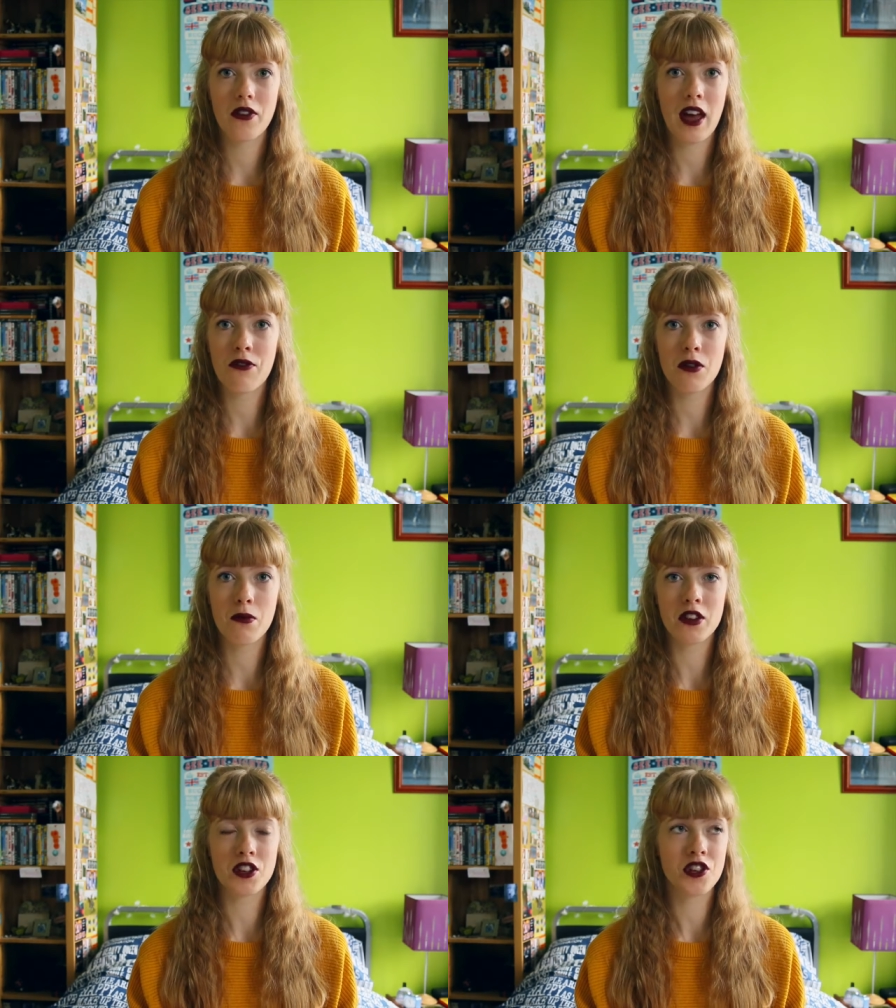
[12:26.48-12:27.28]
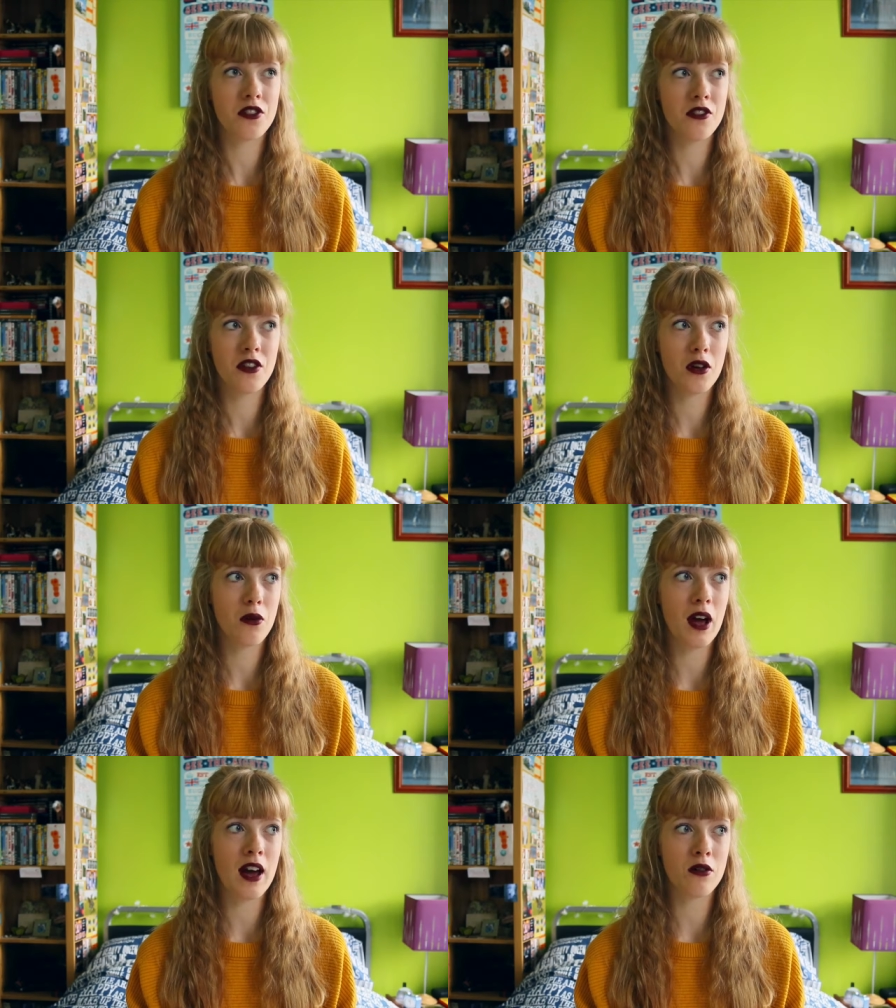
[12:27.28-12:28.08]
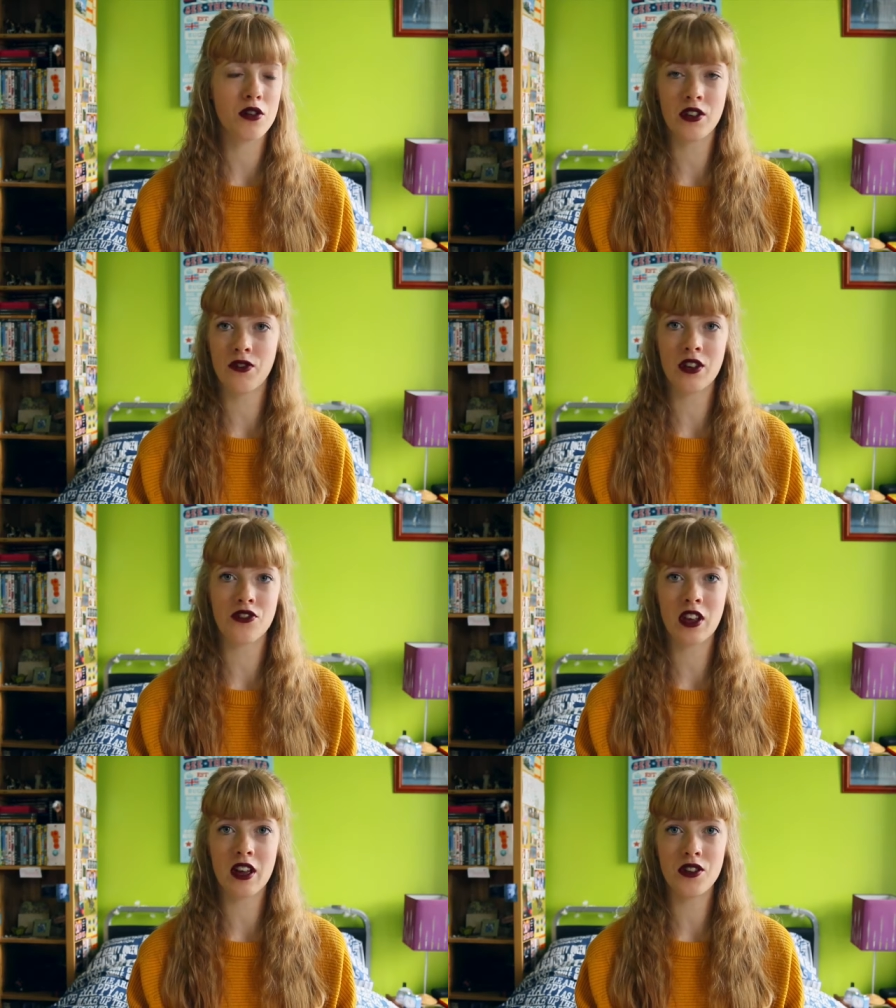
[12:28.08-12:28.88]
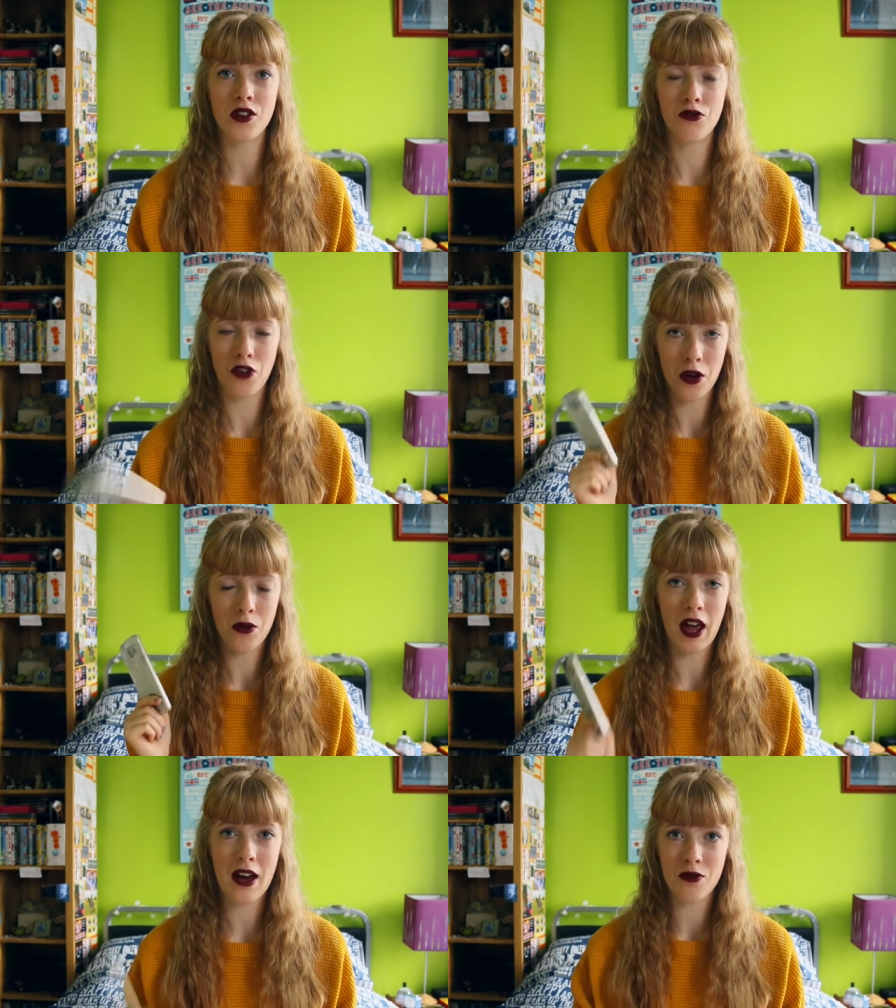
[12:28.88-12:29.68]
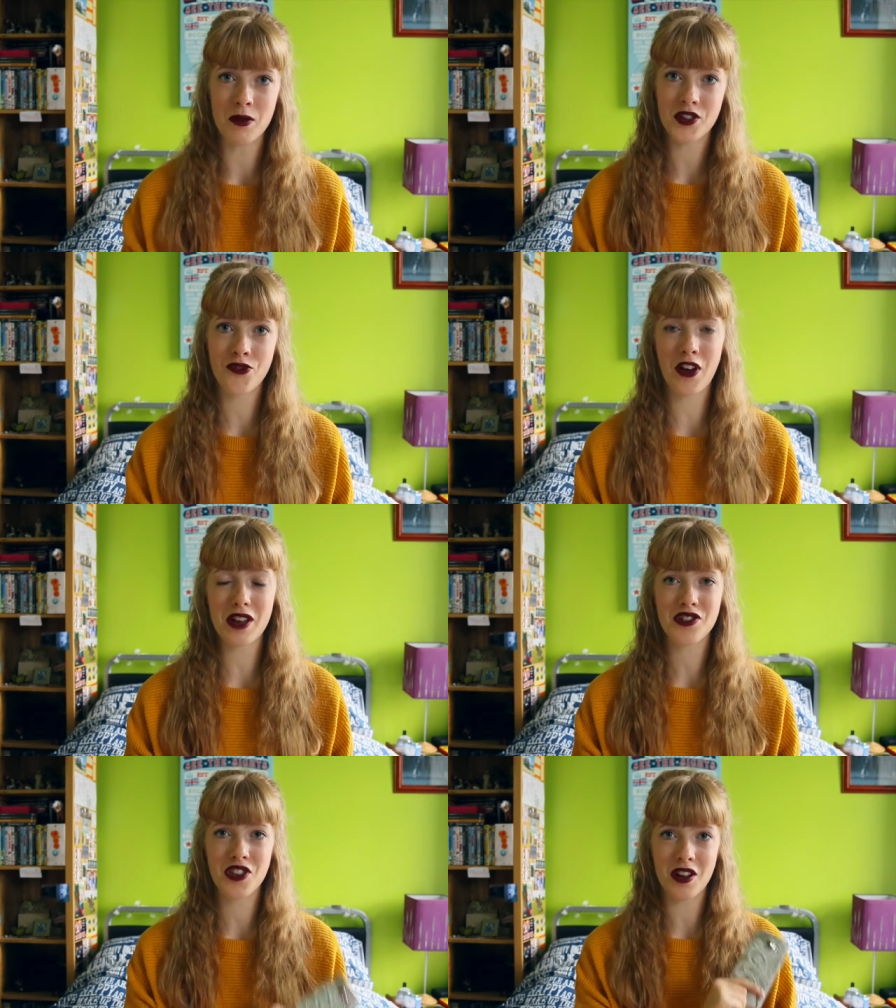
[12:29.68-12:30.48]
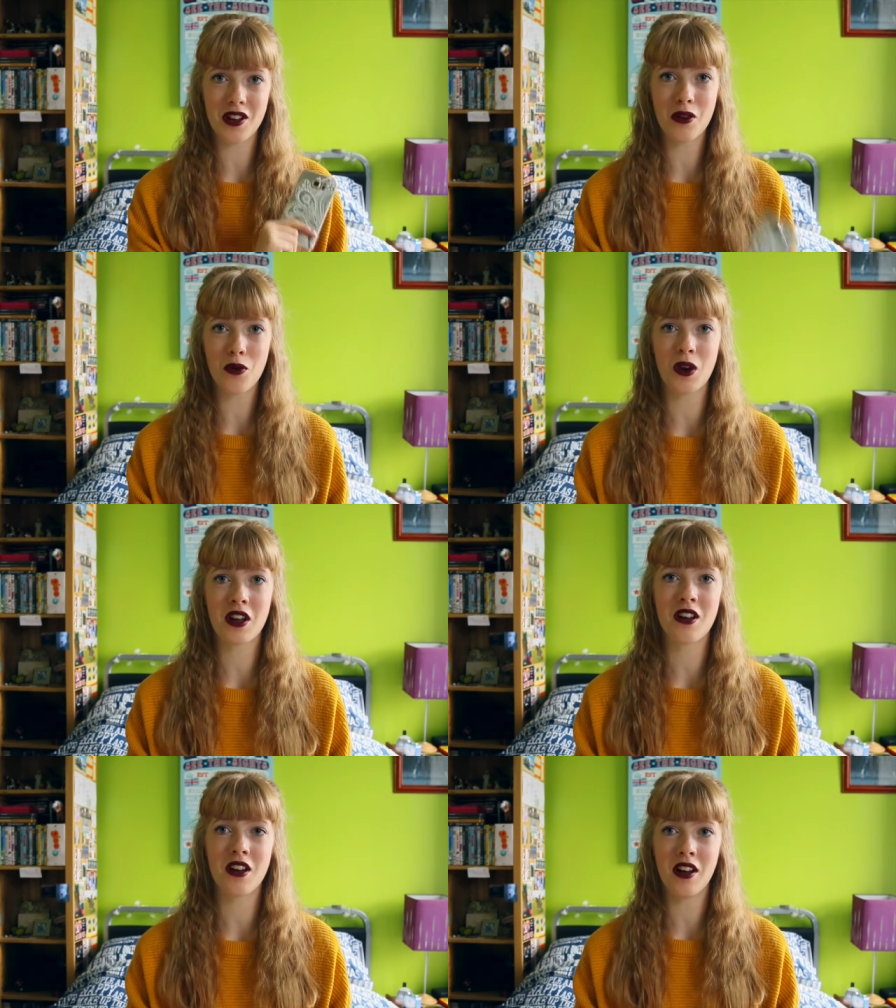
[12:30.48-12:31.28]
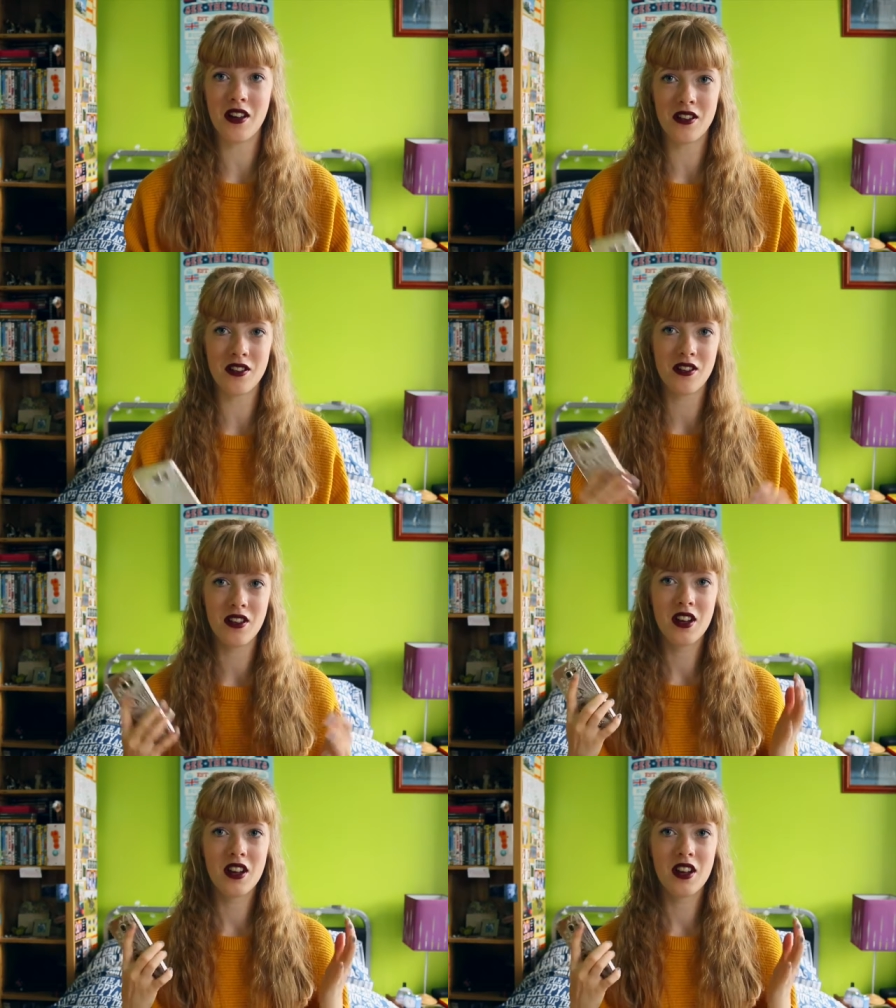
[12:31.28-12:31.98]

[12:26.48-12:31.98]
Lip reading: everybody should know how good it feels to get a new phone, how much faster and quicker, and